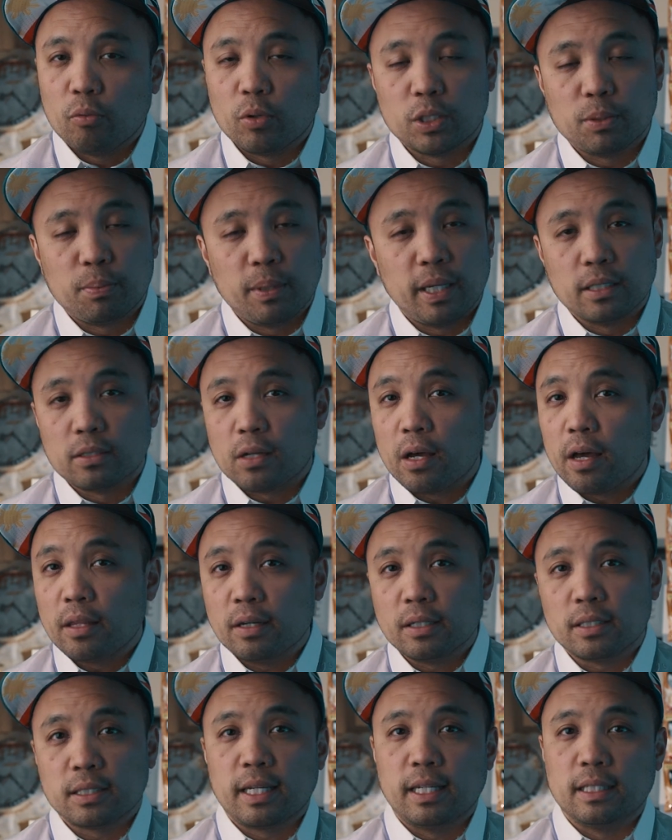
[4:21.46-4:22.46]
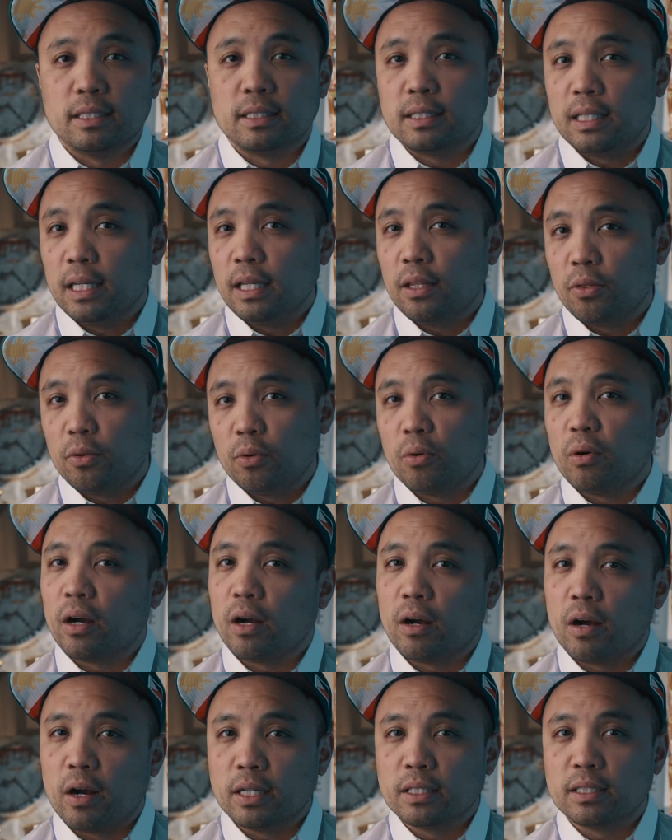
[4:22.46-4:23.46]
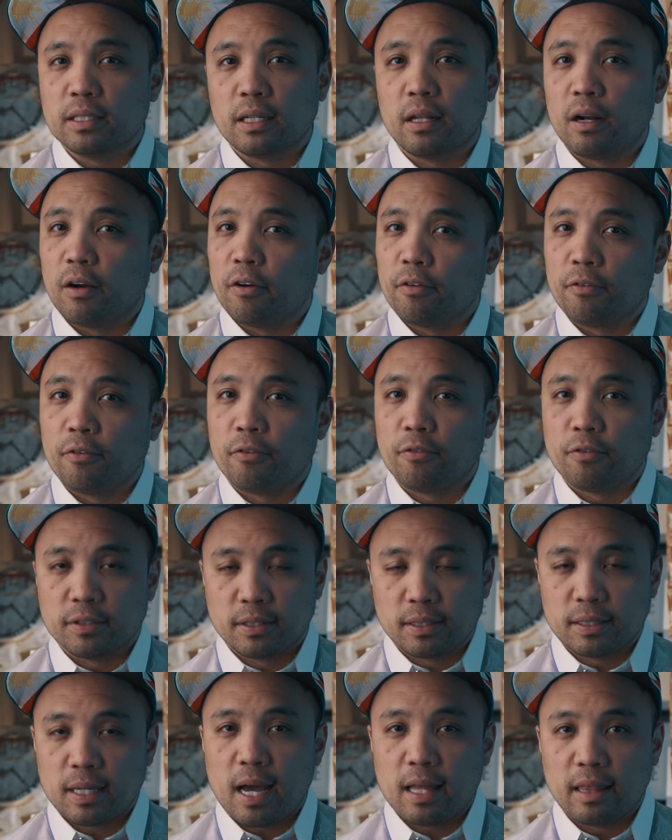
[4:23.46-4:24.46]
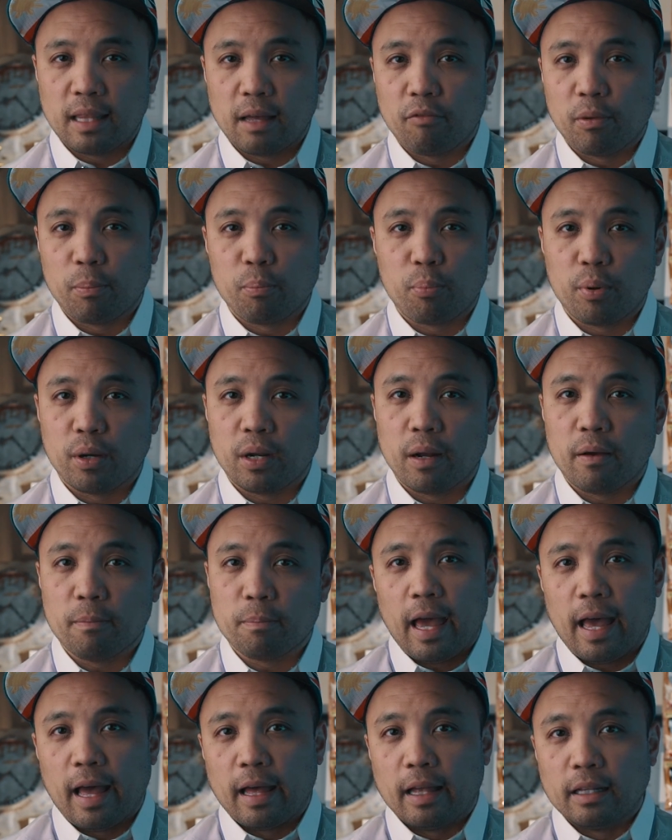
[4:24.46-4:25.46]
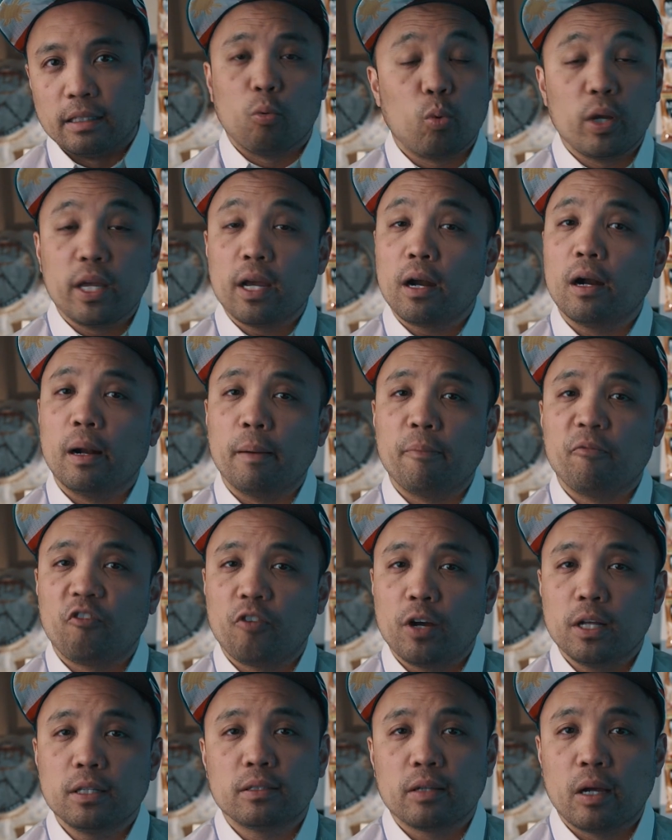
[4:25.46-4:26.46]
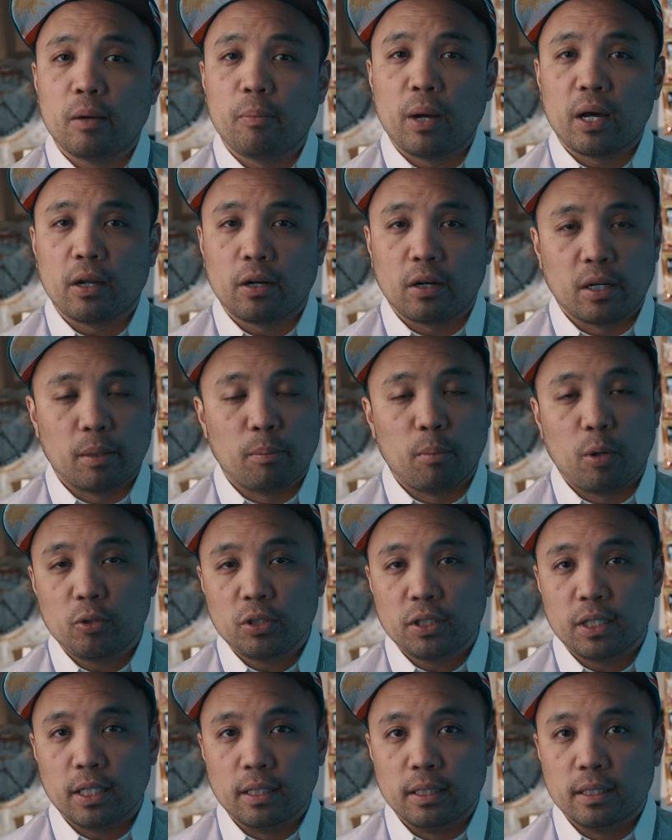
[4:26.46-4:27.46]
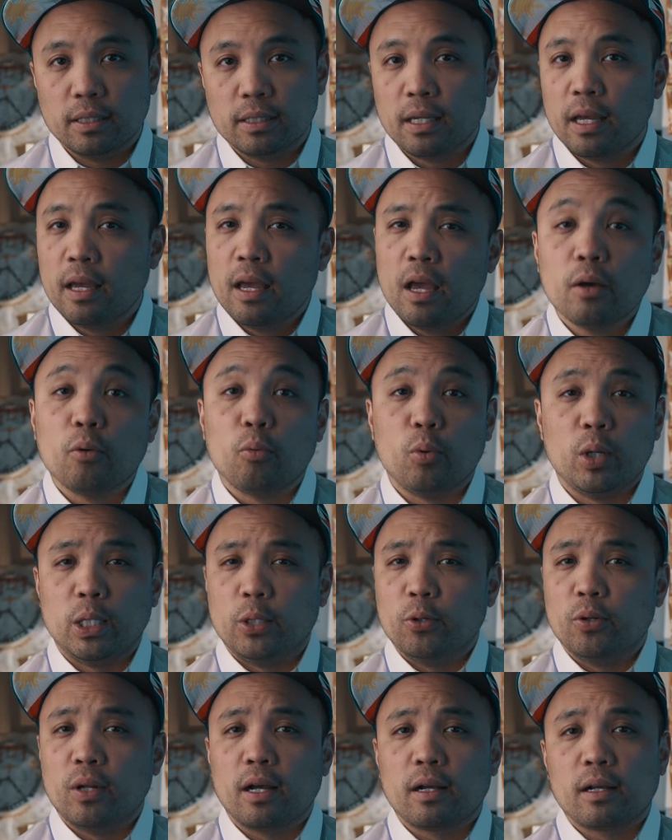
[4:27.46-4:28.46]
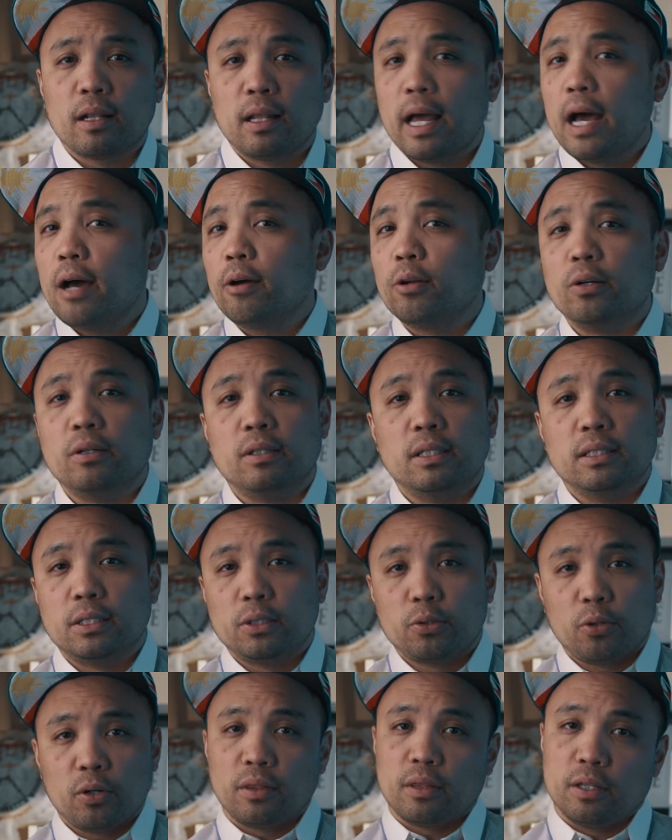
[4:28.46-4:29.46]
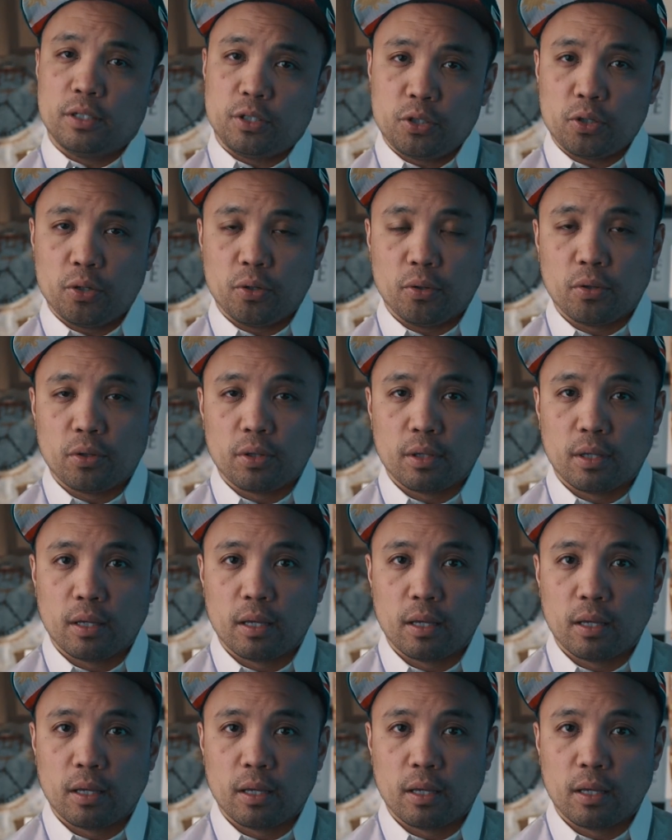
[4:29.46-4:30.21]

which means others can see through our hearts and our facade that we put up. And we are upfront about our emotions. We do not cloud or distort the truth.